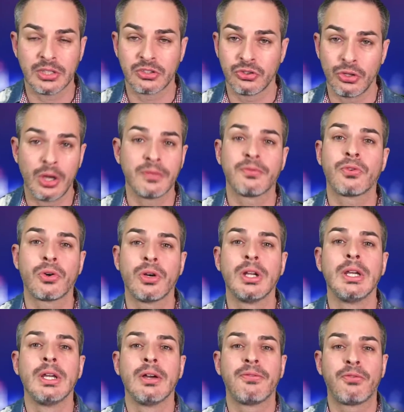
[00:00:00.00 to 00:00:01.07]
not for
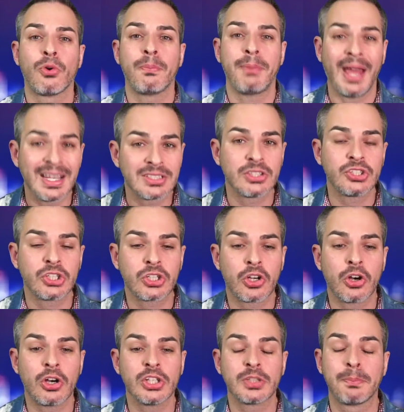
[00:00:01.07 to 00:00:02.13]
passenger cars.